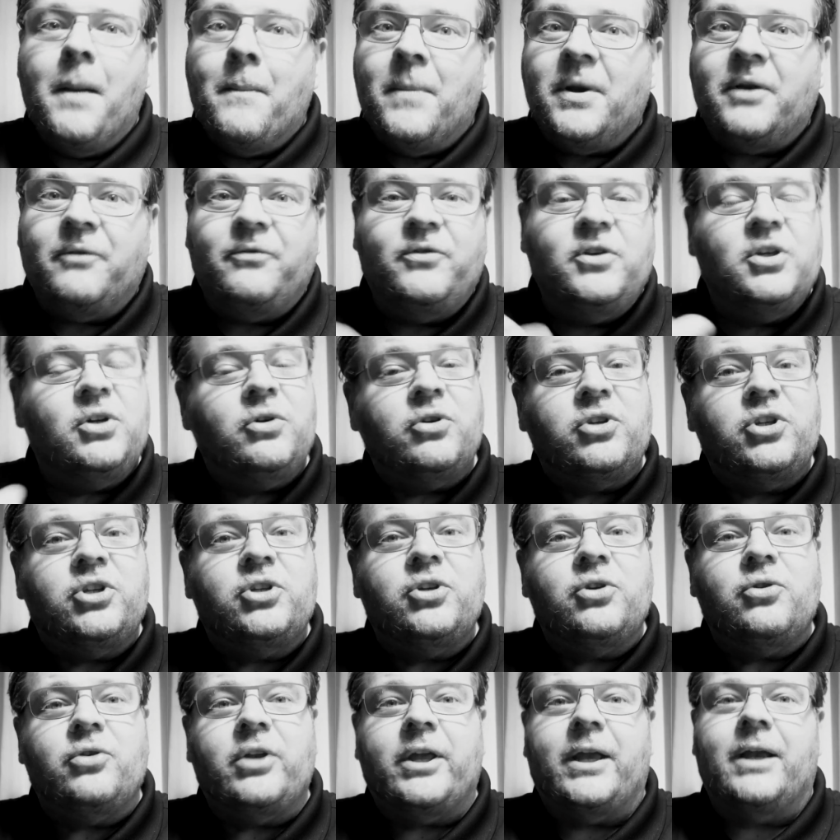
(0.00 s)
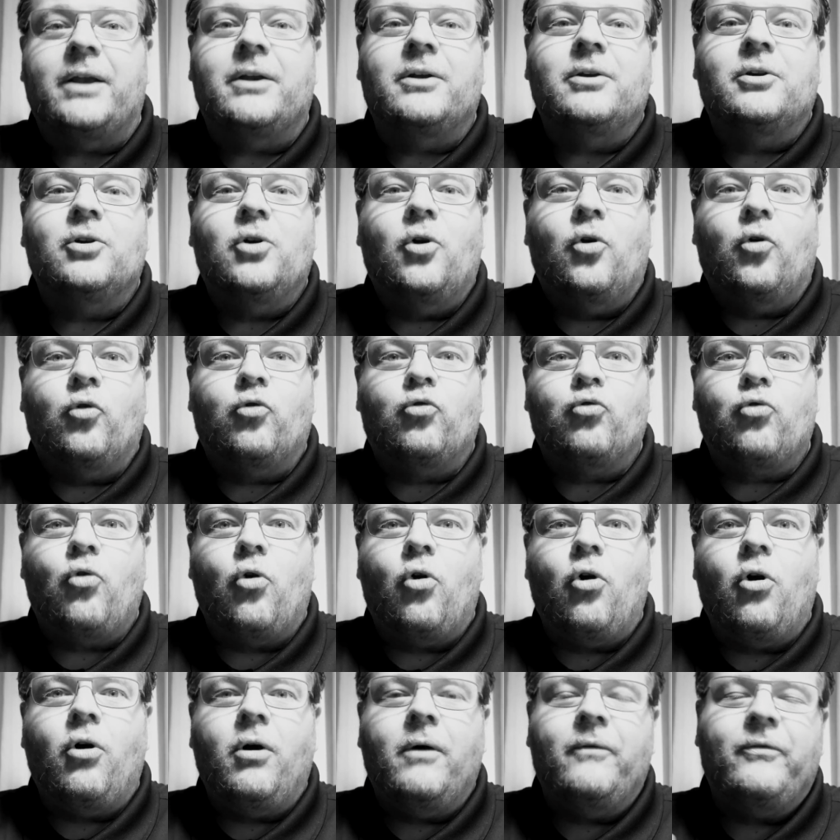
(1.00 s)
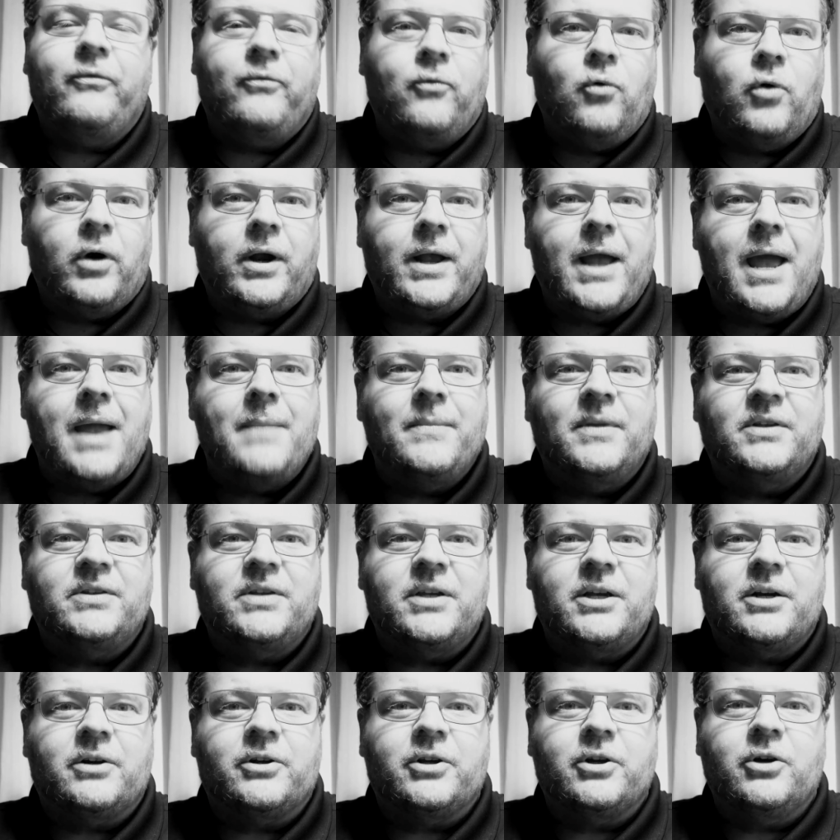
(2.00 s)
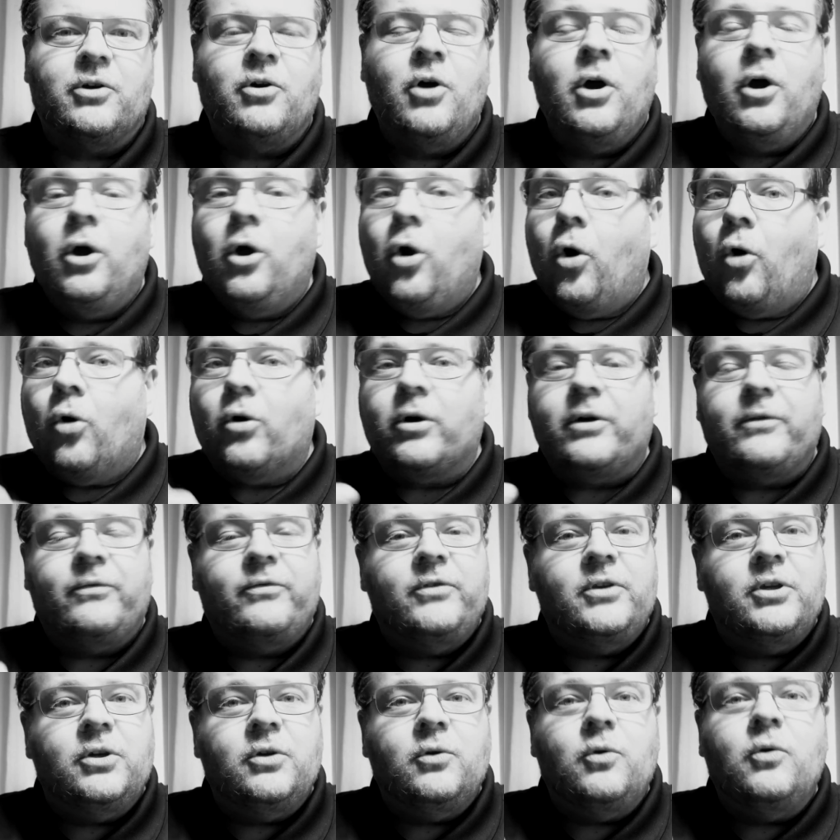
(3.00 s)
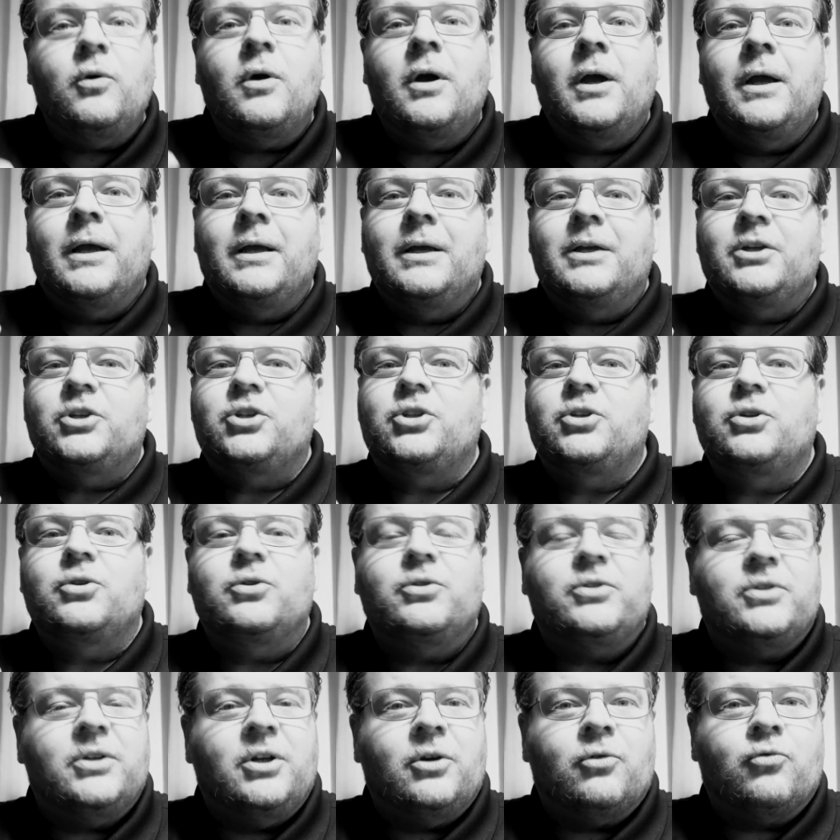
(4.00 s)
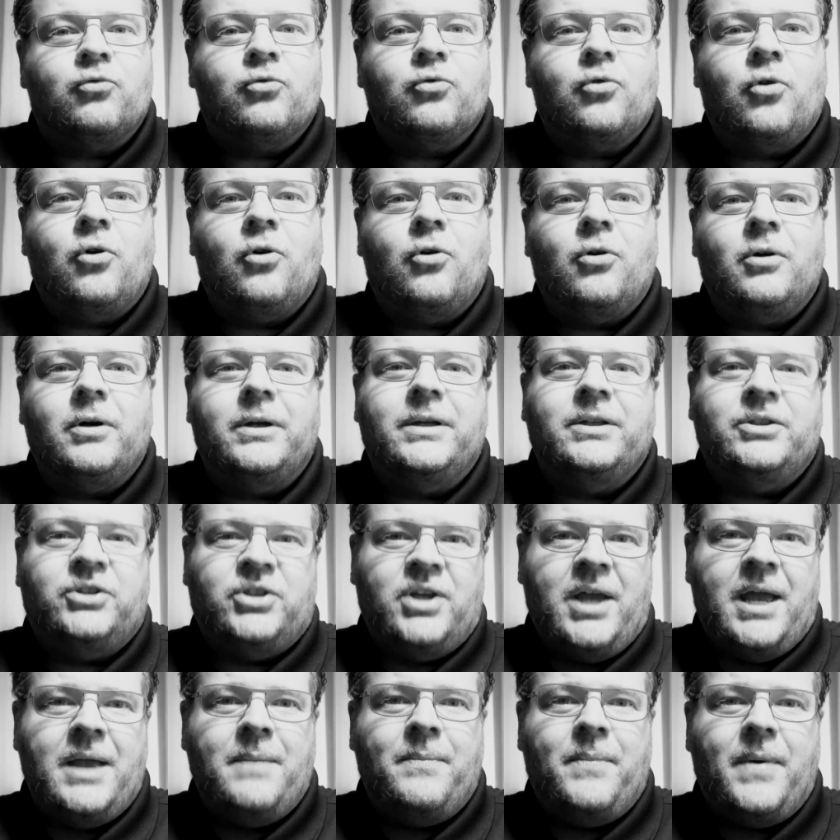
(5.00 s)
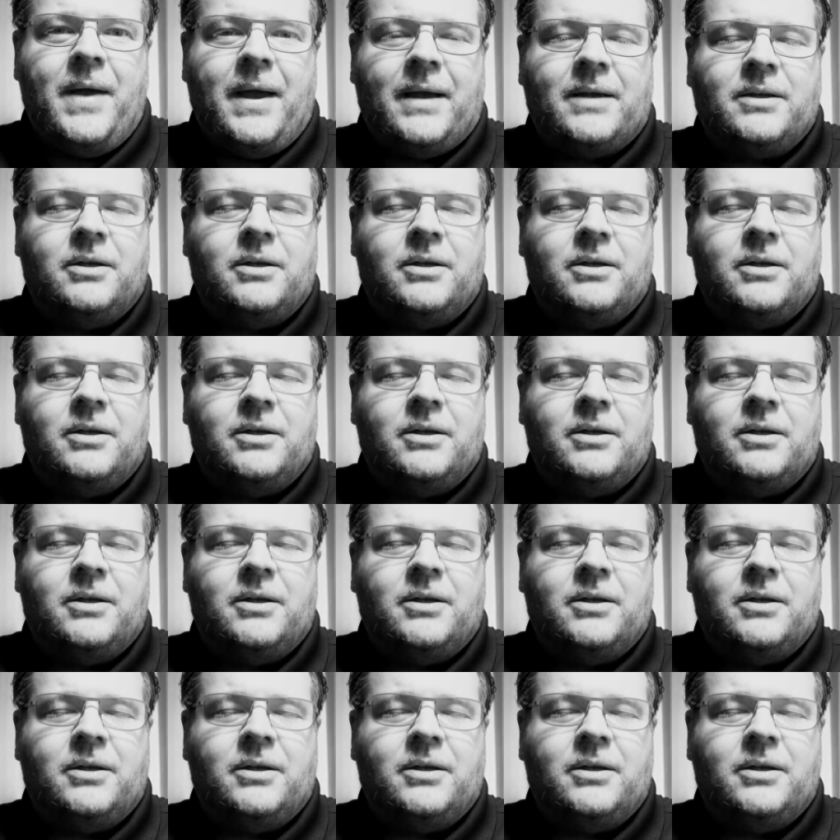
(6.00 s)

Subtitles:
But if you're shooting RAW 4K material, or if you shoot RAW image